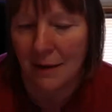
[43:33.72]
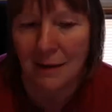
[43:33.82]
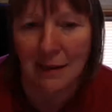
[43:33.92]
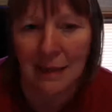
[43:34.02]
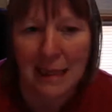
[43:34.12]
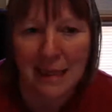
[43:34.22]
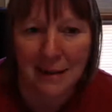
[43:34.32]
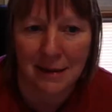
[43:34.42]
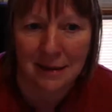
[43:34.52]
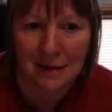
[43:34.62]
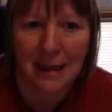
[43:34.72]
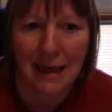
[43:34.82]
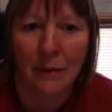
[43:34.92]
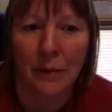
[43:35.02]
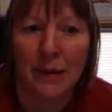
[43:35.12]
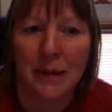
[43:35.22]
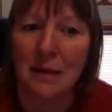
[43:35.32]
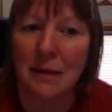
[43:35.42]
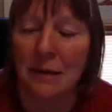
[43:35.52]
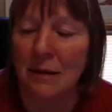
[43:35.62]
the lessons, how it
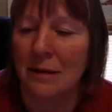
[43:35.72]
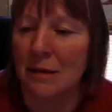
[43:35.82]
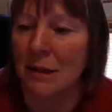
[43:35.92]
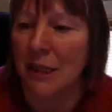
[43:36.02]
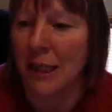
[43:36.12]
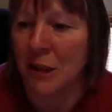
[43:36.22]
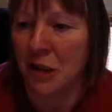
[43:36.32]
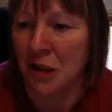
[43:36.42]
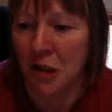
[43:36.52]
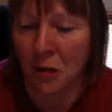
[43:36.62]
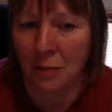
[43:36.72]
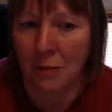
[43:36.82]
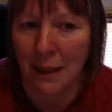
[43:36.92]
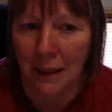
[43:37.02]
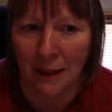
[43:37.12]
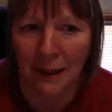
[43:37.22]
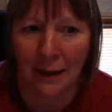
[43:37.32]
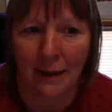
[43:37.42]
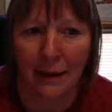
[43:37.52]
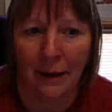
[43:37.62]
changes your meaning
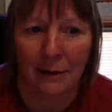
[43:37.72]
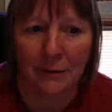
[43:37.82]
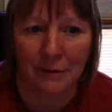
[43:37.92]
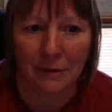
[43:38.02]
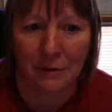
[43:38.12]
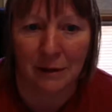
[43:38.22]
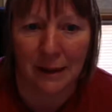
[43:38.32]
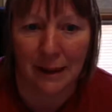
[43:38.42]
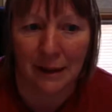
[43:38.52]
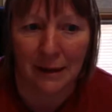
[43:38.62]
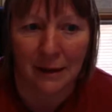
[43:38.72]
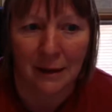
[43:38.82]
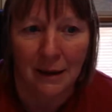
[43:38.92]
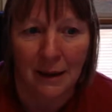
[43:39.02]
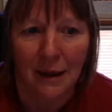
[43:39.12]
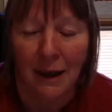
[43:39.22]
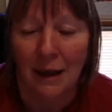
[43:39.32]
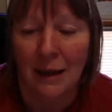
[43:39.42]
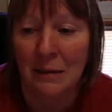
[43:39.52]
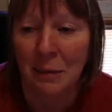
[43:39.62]
in life, really.
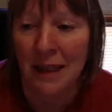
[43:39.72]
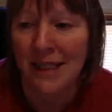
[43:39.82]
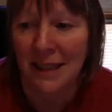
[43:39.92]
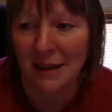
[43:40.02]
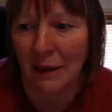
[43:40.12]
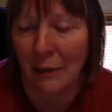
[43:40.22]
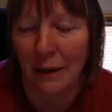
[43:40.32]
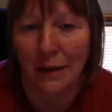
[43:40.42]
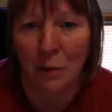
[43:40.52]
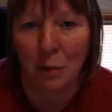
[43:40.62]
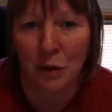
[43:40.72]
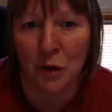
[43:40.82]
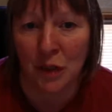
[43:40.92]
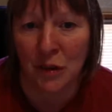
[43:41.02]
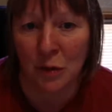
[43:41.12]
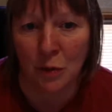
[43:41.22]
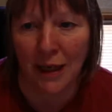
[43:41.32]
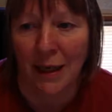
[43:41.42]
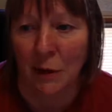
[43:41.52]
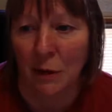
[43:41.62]
And basically, with the Pluto
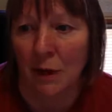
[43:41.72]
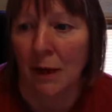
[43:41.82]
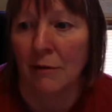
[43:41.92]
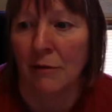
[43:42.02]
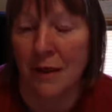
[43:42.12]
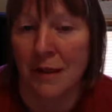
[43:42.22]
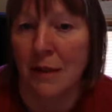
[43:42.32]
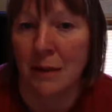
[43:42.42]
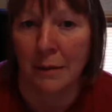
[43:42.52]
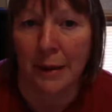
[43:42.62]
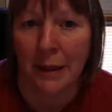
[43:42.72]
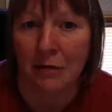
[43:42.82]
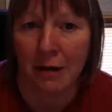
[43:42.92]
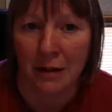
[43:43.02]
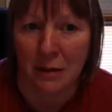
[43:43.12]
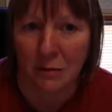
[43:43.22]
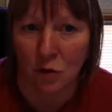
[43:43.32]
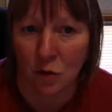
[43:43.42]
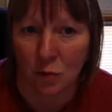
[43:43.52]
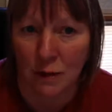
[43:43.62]
square, your life is going to be
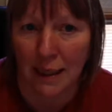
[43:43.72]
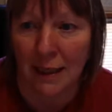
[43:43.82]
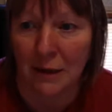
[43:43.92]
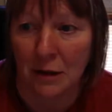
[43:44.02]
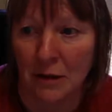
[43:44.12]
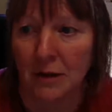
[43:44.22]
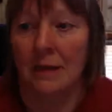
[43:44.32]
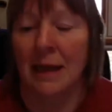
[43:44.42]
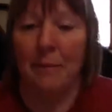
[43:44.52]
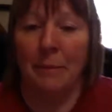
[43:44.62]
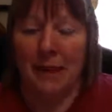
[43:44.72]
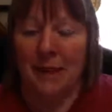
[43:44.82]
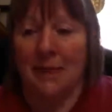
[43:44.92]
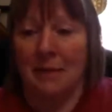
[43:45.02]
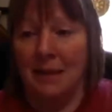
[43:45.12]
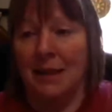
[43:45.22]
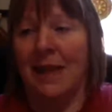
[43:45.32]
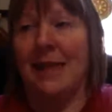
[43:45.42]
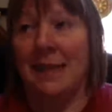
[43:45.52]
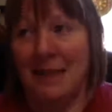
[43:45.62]
transformed, and that means
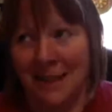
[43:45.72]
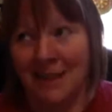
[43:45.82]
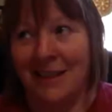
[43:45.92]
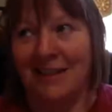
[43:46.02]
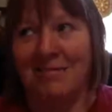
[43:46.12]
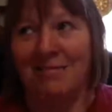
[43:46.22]
inside